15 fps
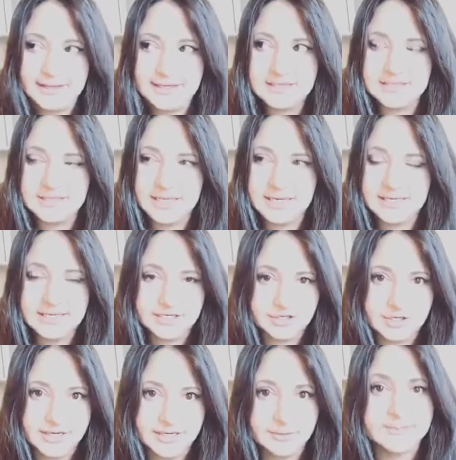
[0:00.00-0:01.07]
This they're
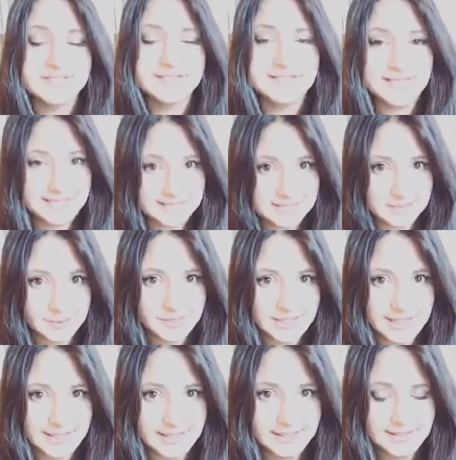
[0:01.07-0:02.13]
literally obsessed with
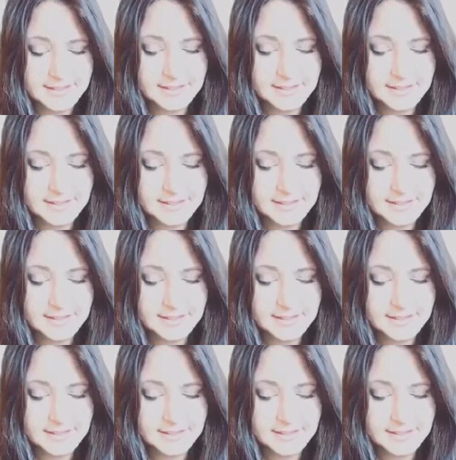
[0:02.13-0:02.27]
it.